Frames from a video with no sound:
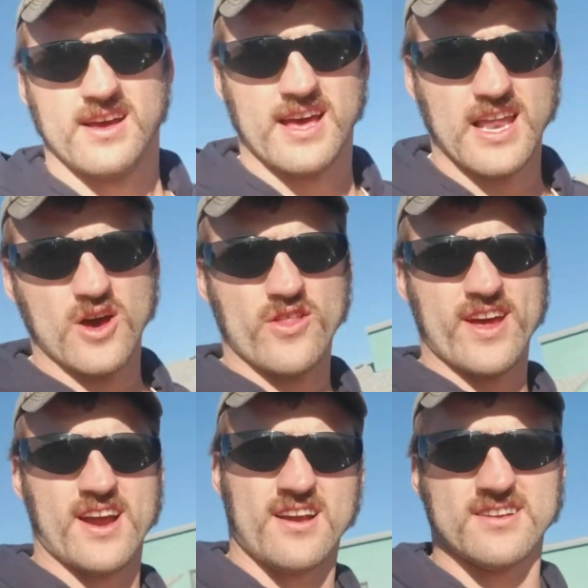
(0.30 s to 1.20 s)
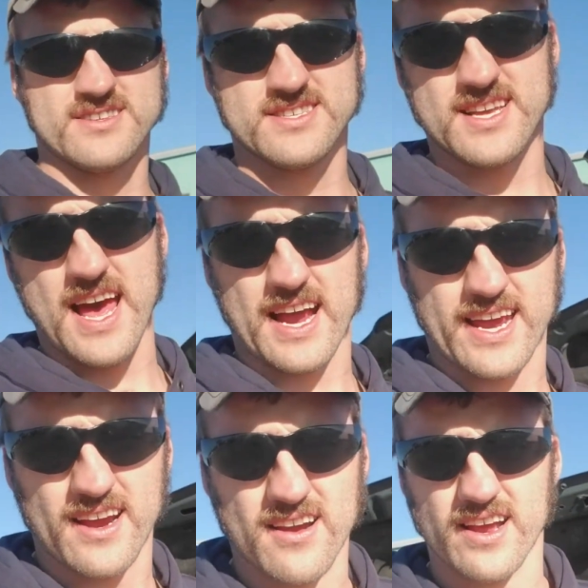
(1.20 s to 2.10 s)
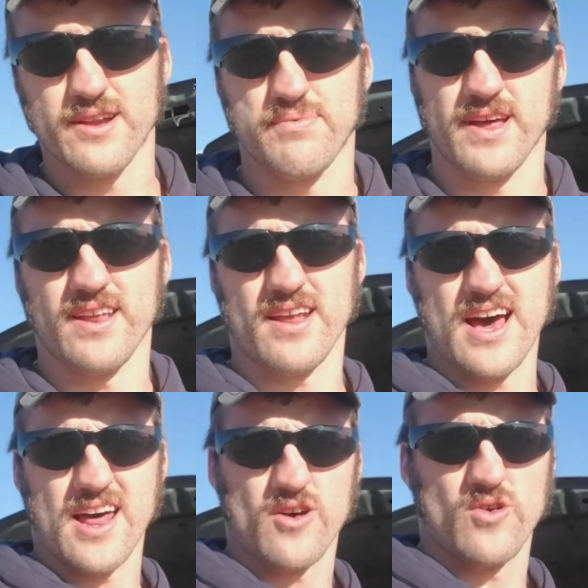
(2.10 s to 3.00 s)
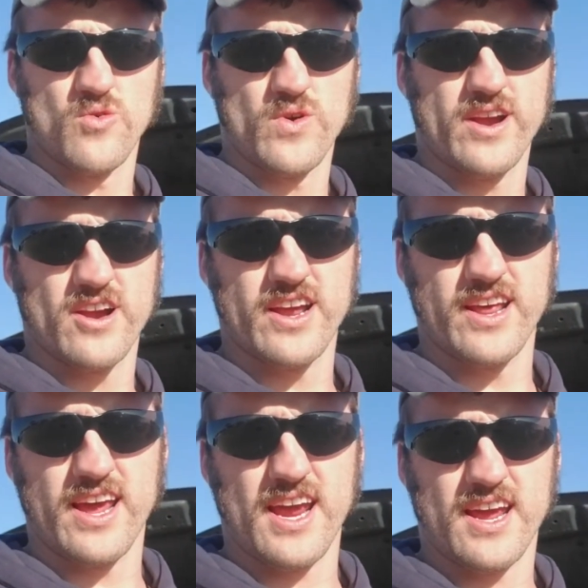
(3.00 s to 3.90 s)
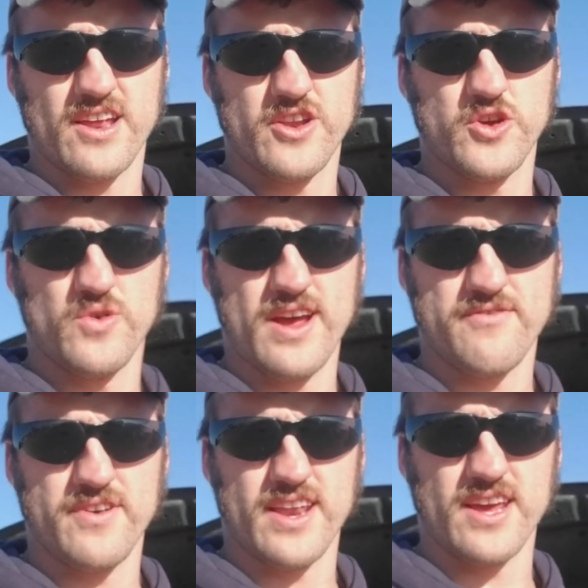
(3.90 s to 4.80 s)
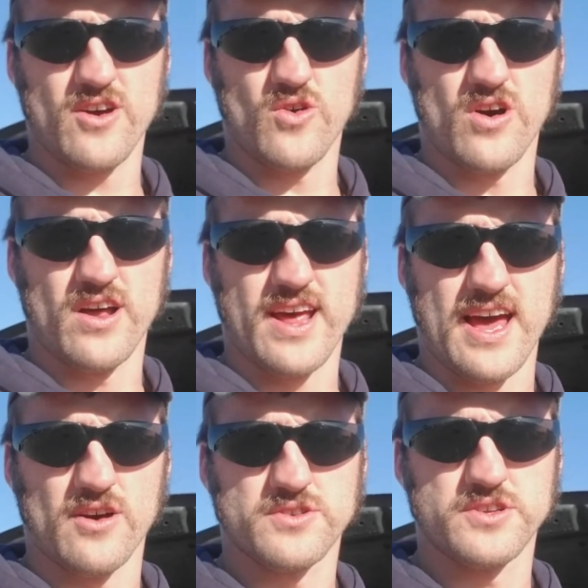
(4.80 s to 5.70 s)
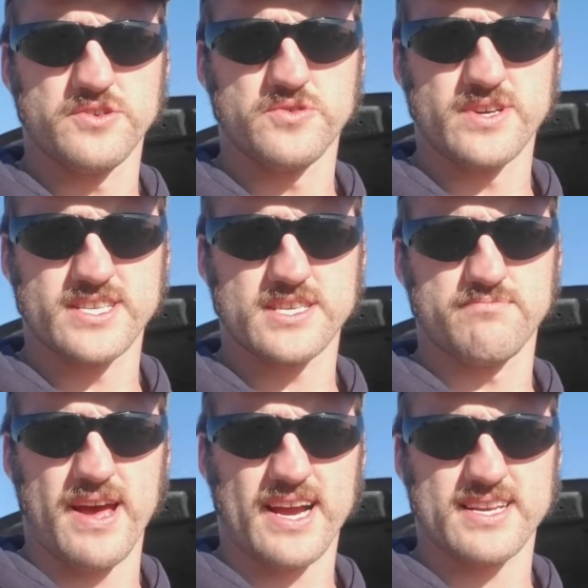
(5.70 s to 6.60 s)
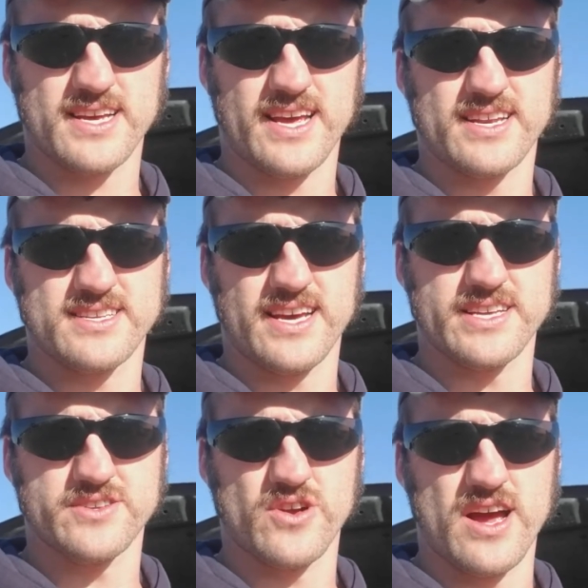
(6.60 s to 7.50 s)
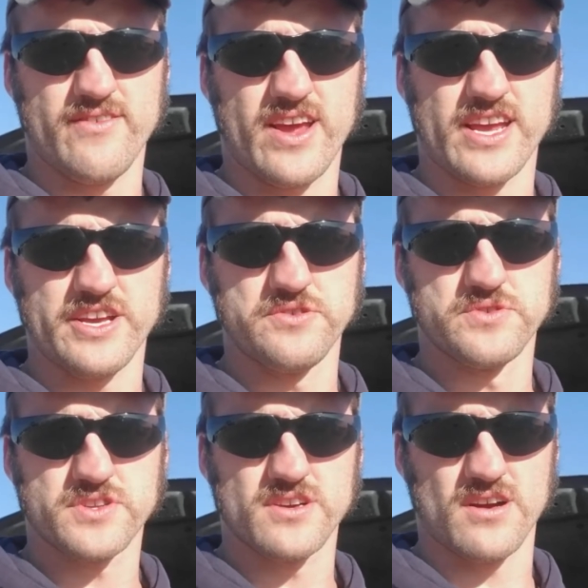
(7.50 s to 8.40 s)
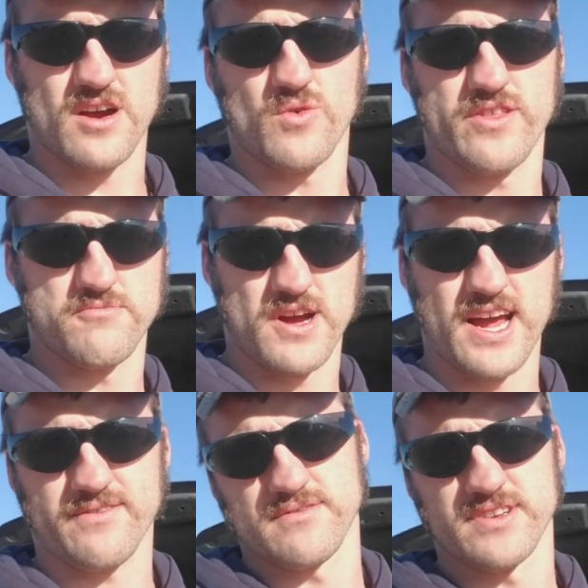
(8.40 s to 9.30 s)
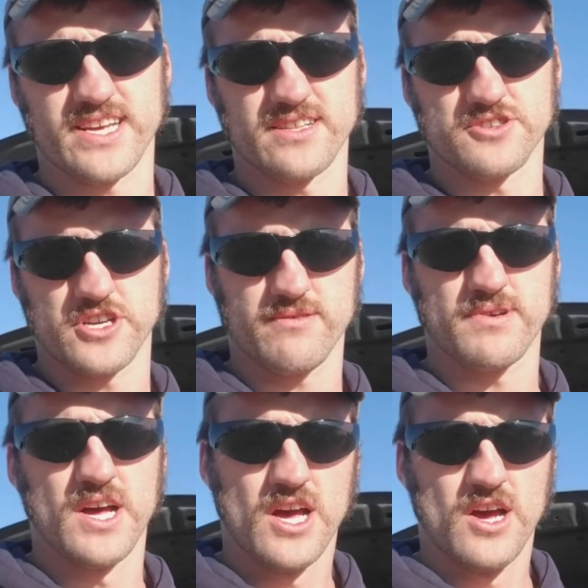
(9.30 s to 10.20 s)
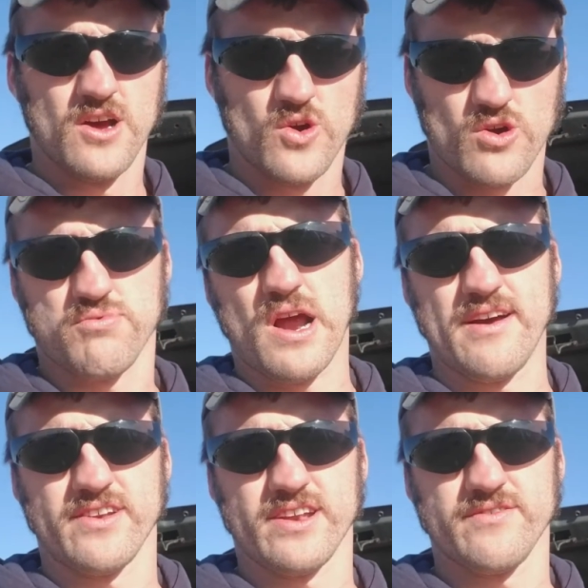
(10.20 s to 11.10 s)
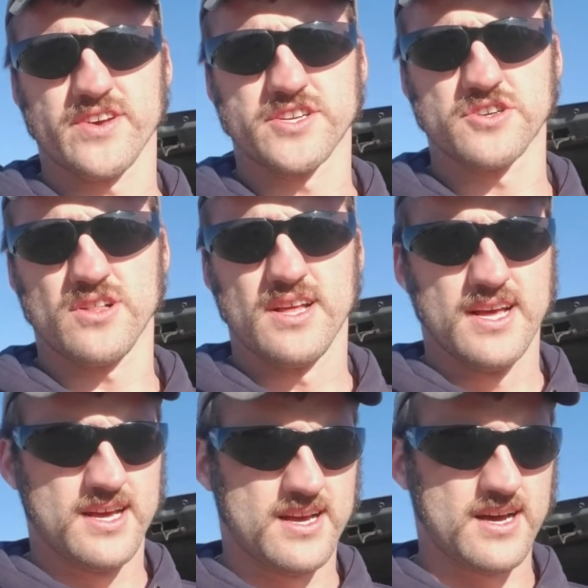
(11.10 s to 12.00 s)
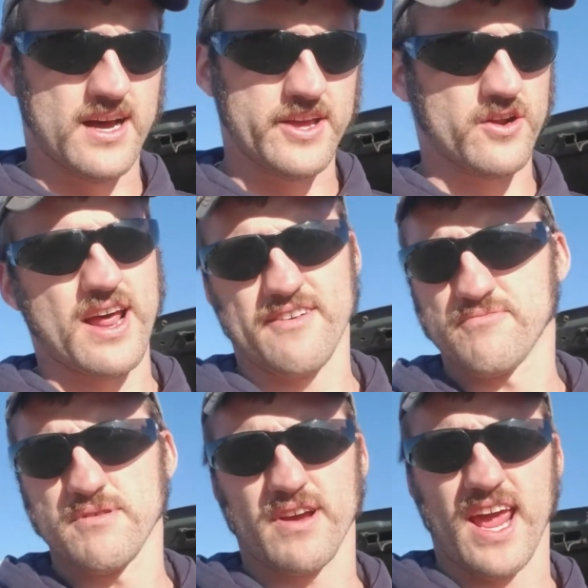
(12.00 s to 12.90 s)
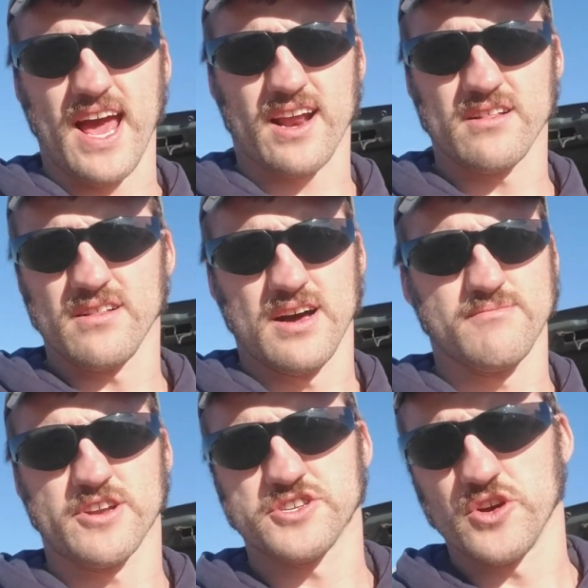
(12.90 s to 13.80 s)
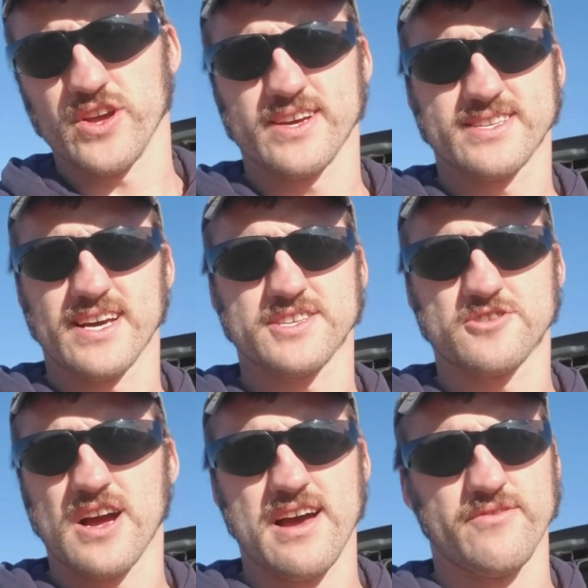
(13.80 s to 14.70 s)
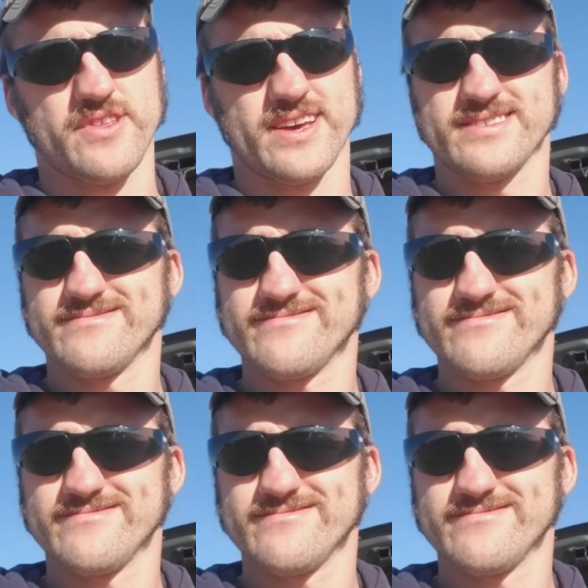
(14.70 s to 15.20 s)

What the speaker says: Hello there, Zach here, Independent Auto. We are going to do a video on how to inspect and test drive a used car, whether buying from a dealership or a private individual. You don't have to be mechanical. I'm going to show you a test drive that,